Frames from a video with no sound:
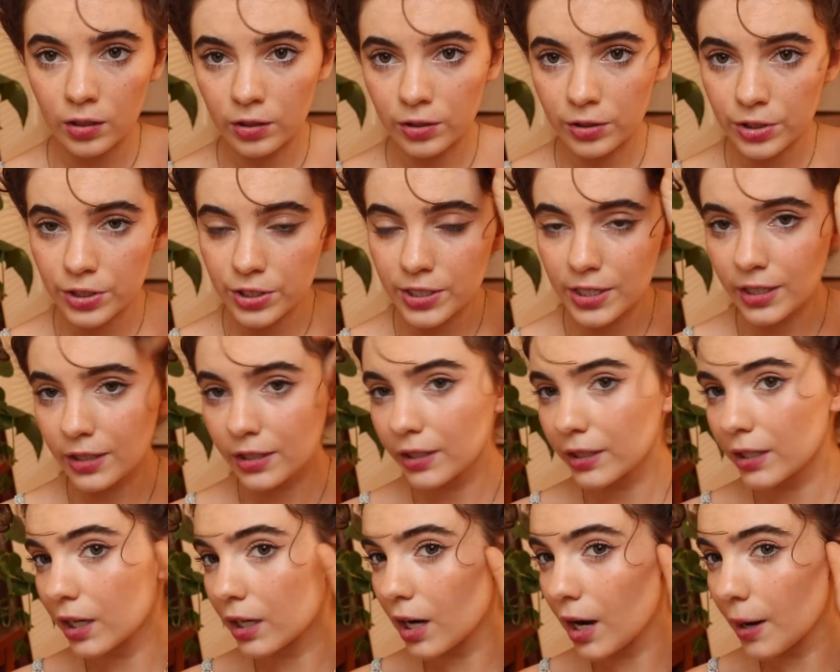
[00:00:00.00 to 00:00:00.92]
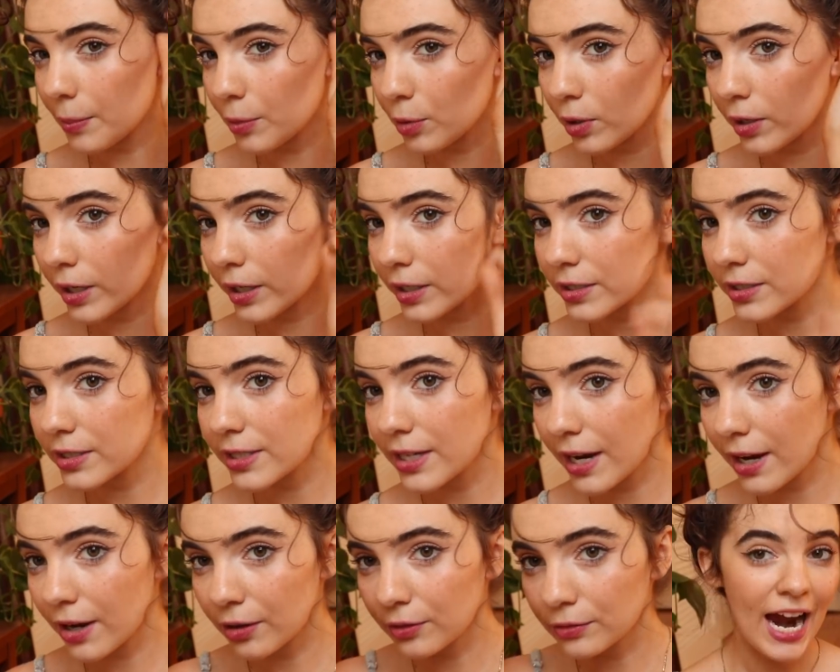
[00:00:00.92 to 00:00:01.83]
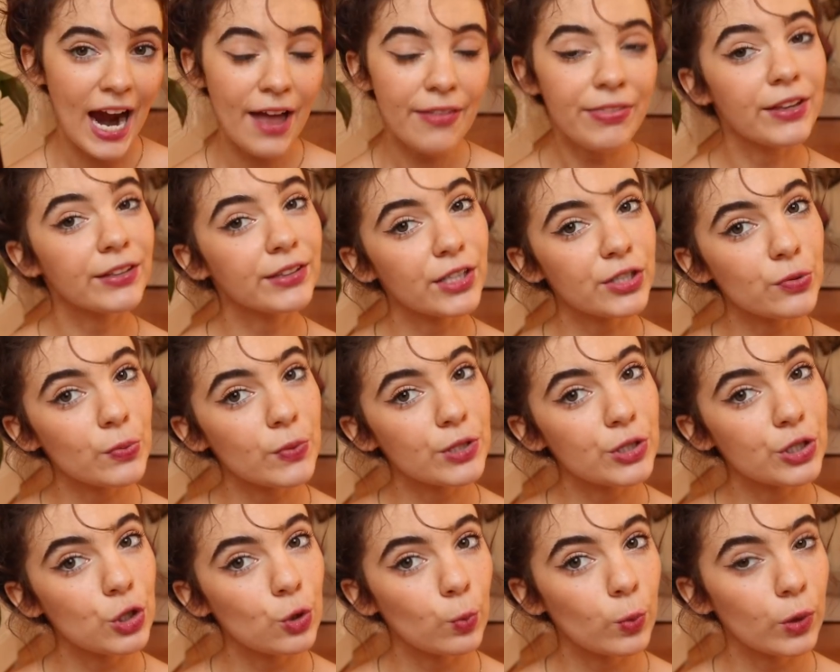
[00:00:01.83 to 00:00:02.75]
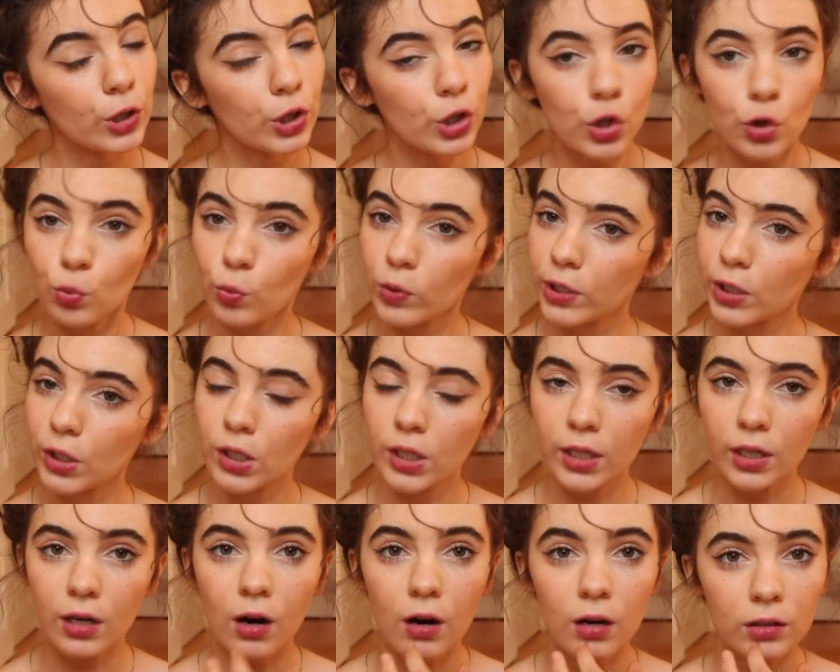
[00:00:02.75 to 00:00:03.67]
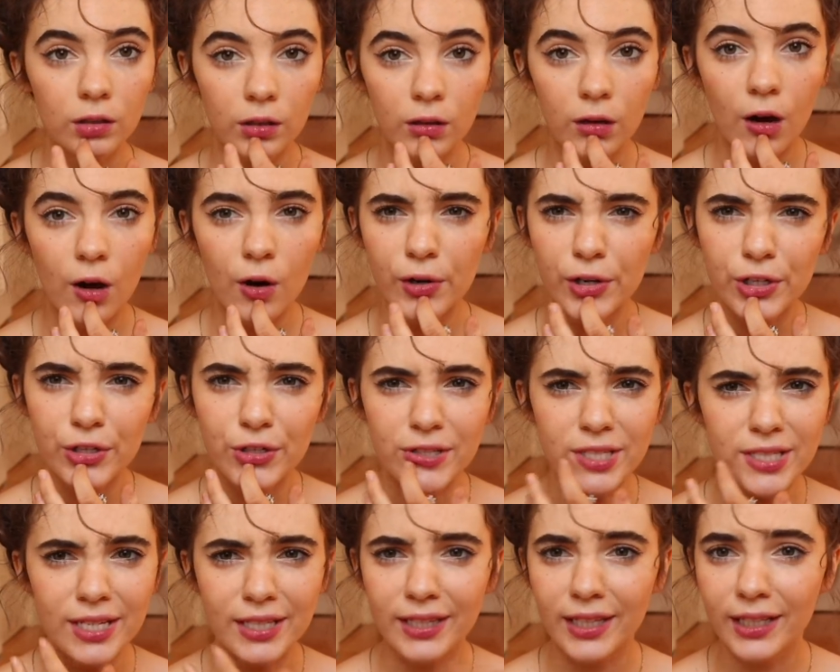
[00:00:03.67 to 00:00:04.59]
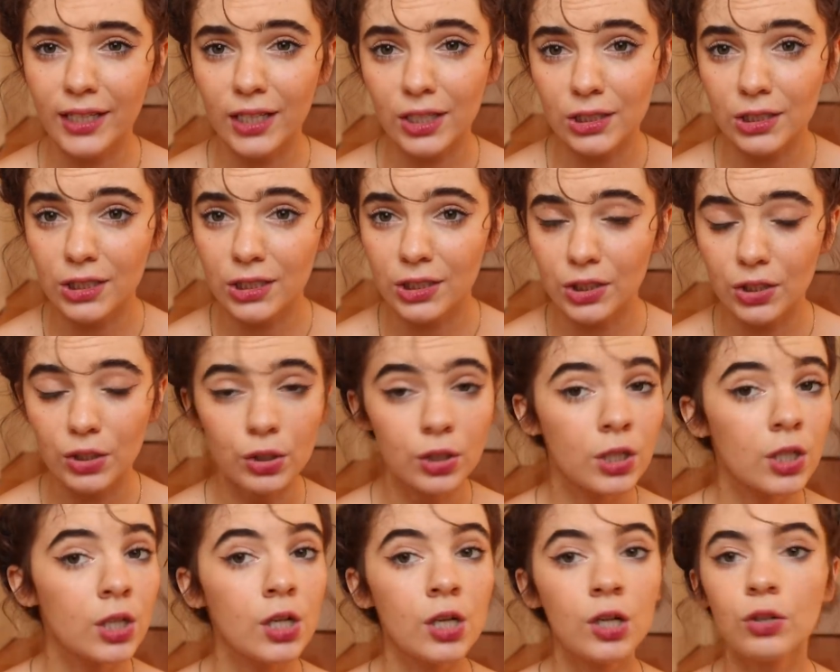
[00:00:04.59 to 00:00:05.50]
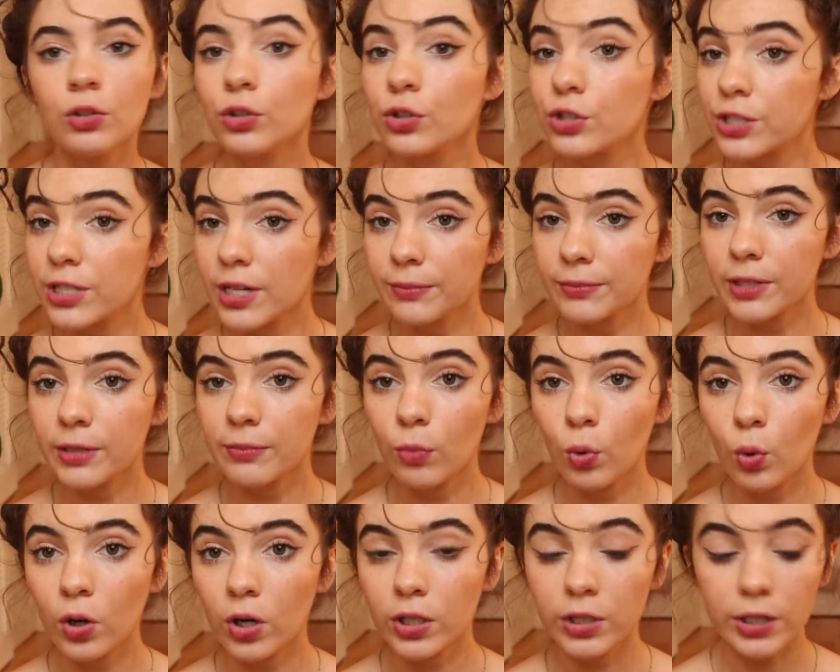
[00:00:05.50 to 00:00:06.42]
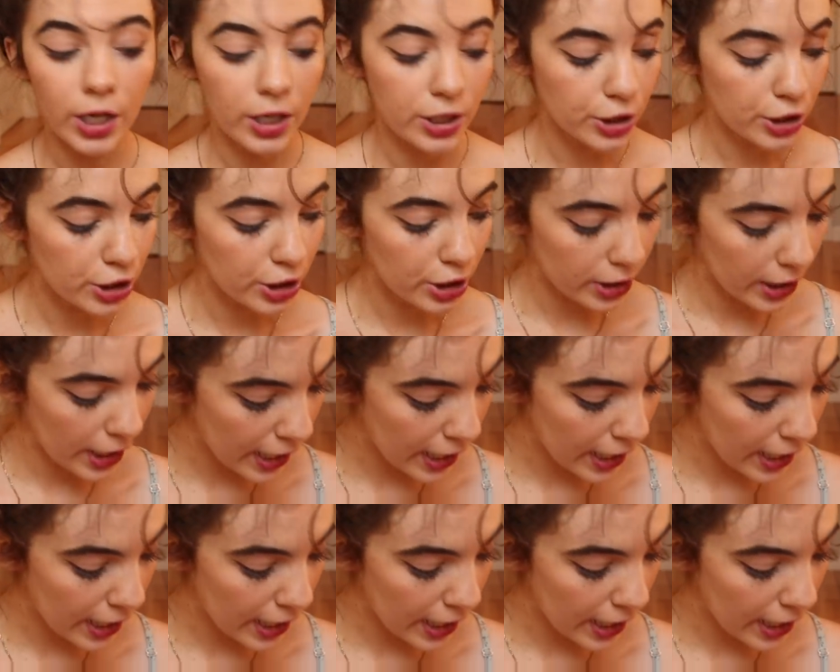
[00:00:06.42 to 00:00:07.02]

and I'll just take like a couple hairs down. I think this one's super cute when you're like on the go or you just need like a little something more done to your